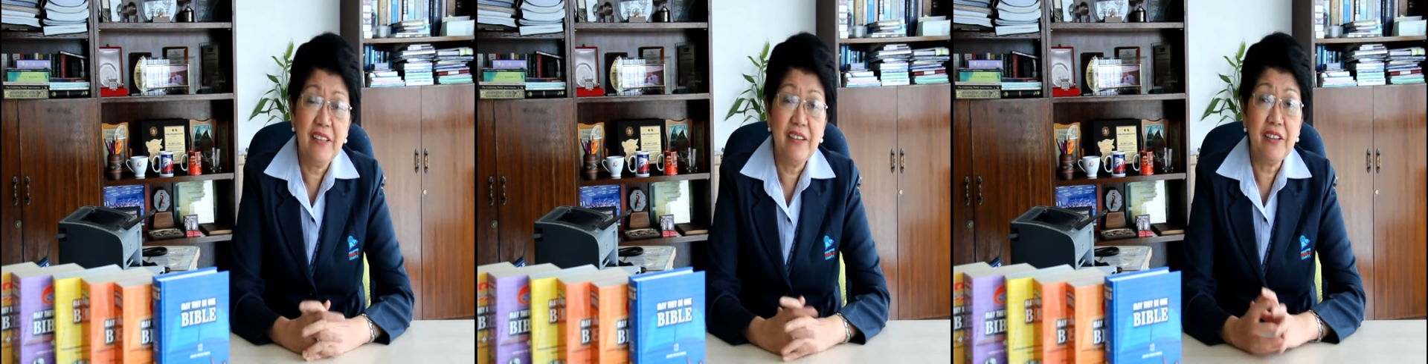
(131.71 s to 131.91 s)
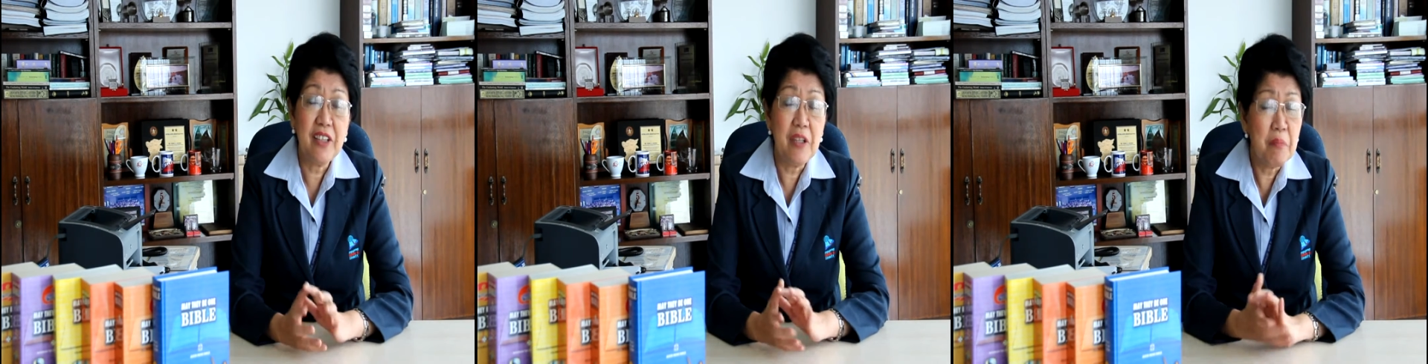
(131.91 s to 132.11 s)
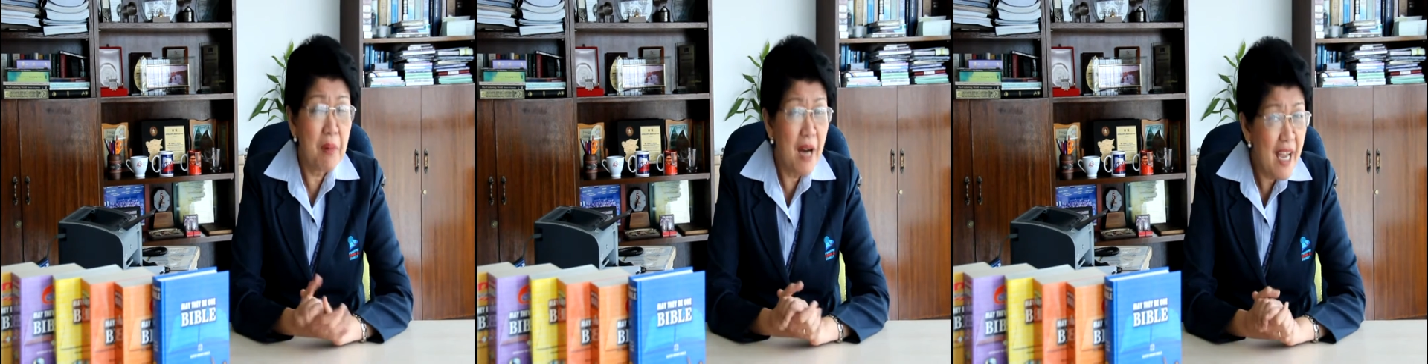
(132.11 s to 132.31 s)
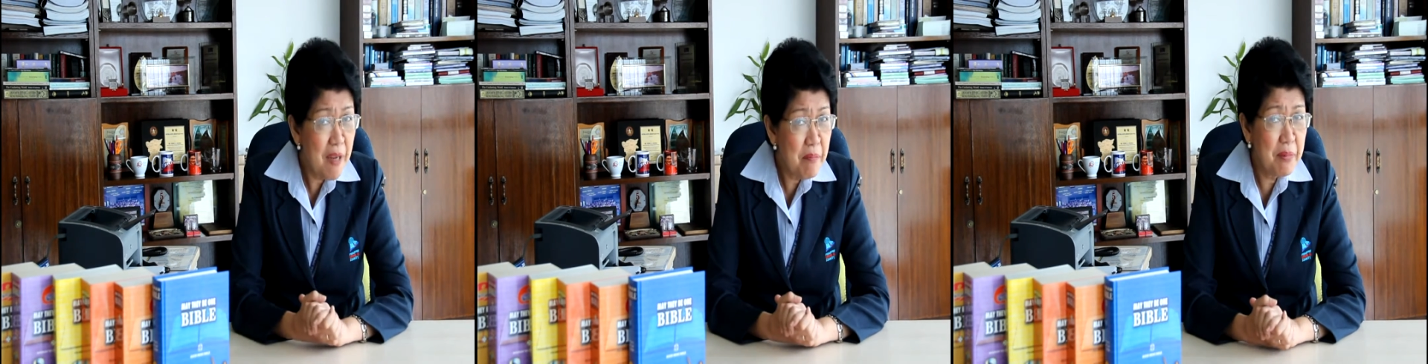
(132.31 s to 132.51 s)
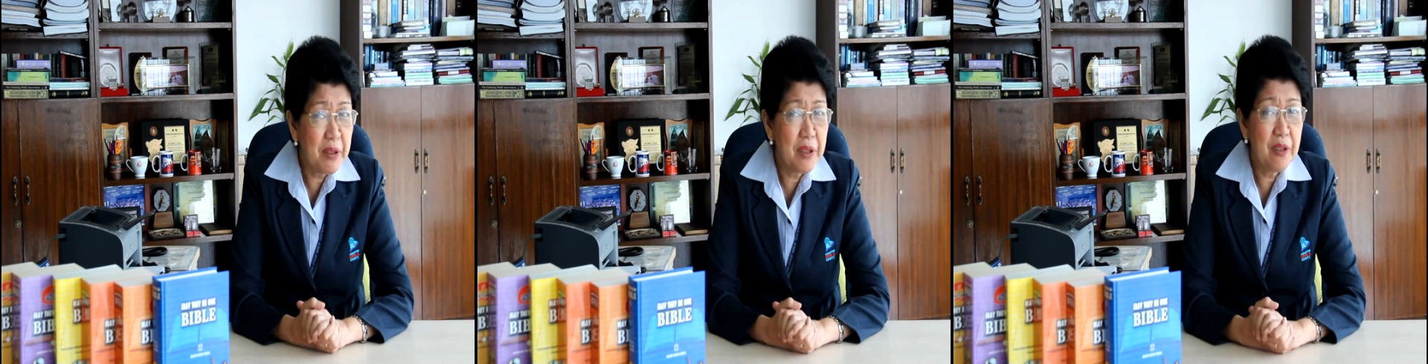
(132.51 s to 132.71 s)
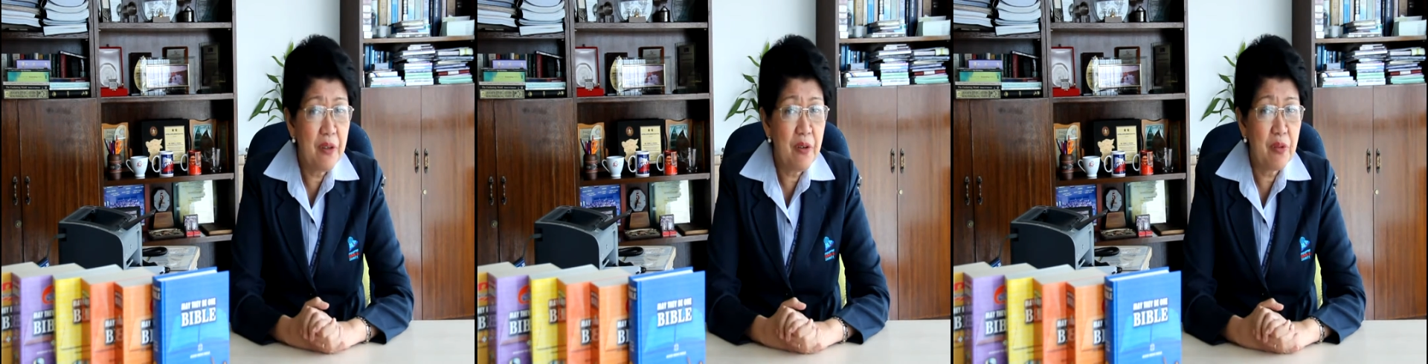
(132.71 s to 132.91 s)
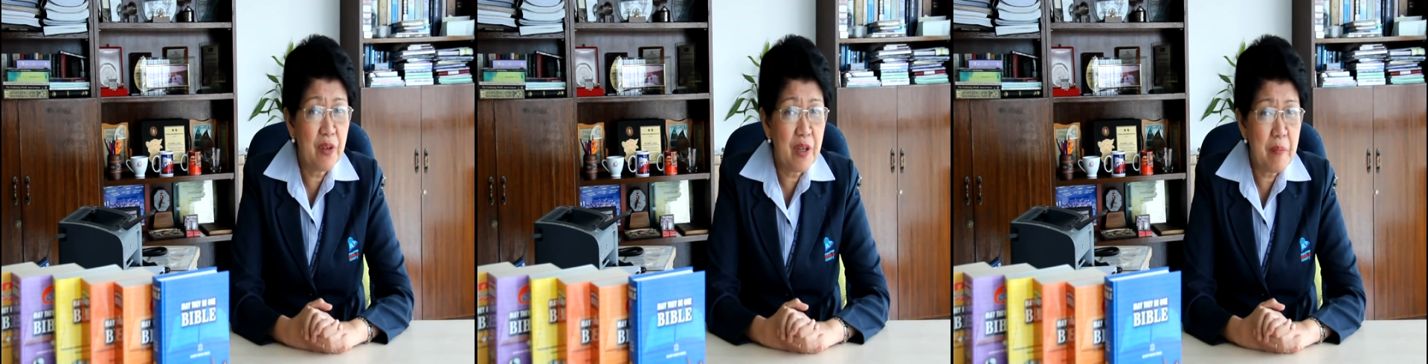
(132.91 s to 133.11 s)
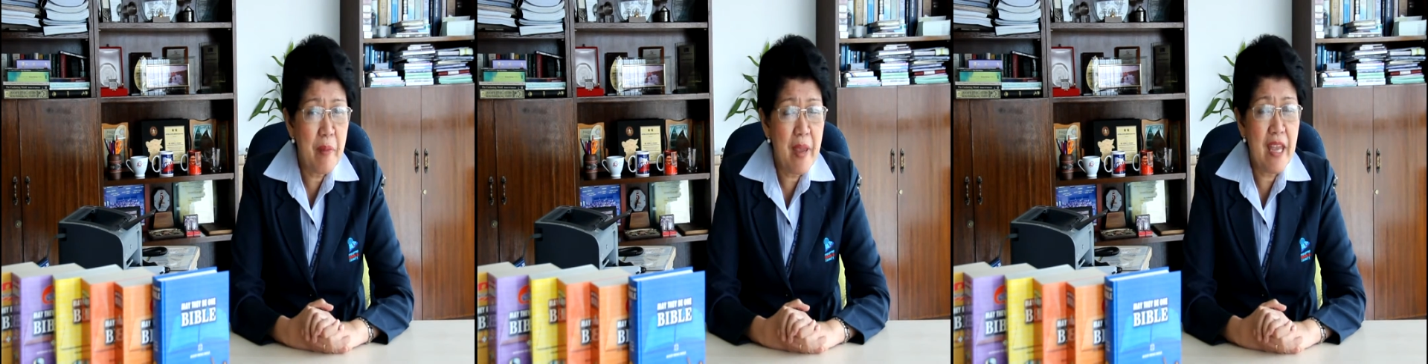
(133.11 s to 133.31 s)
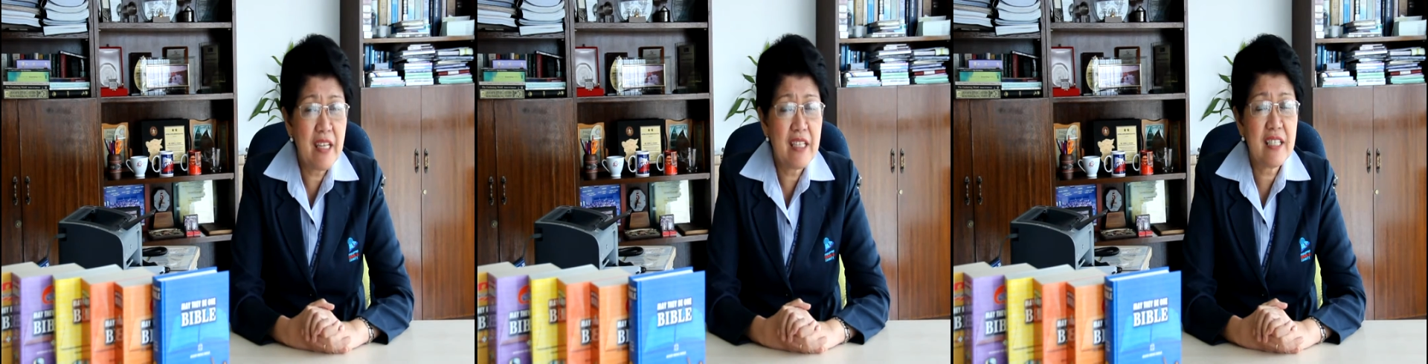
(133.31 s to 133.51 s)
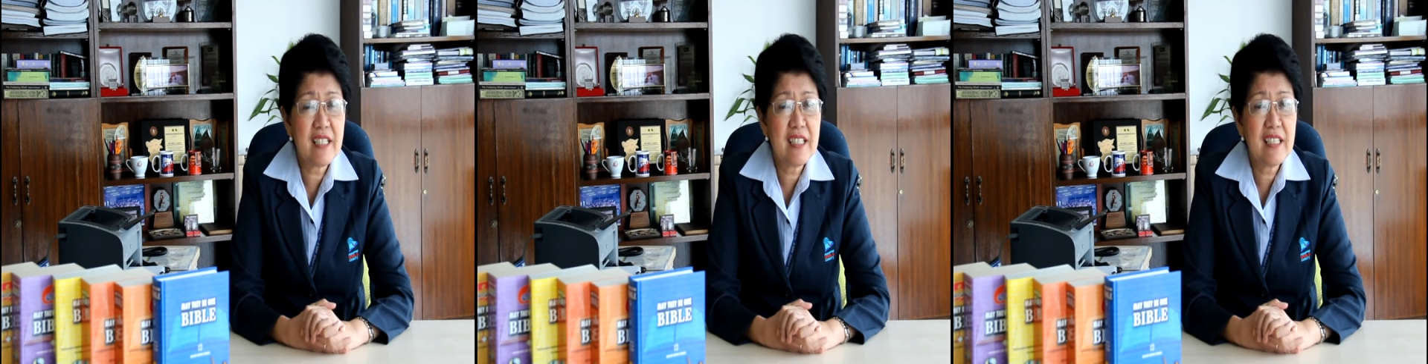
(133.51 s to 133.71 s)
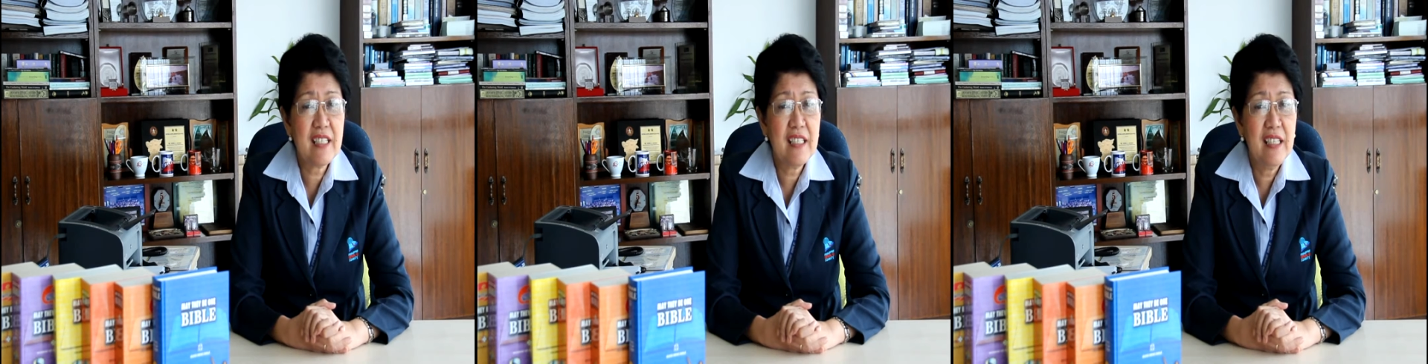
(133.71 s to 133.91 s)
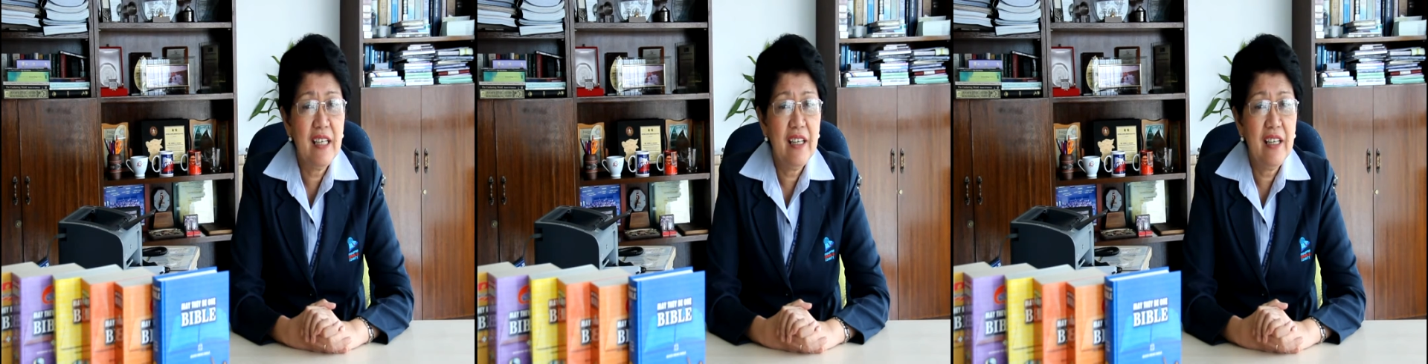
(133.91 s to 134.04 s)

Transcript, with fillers: that the Bible remains